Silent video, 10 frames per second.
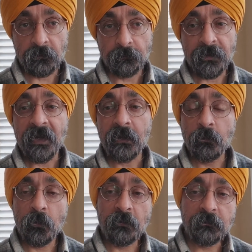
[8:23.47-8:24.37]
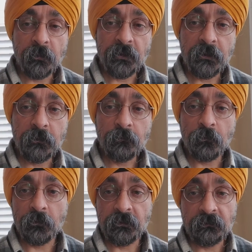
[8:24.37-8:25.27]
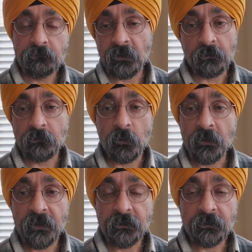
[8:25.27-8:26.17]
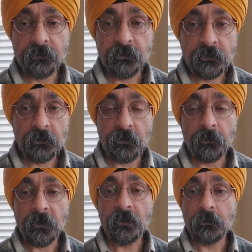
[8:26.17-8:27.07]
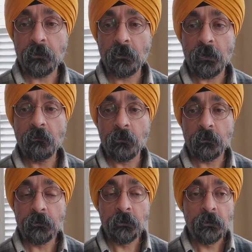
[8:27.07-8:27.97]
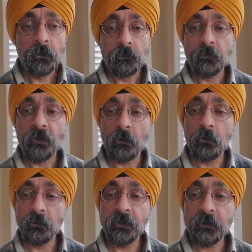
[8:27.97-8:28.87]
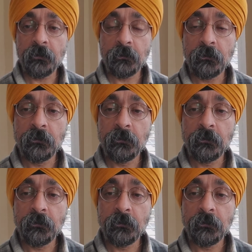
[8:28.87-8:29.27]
buyer wants money for small items, and then I will be holding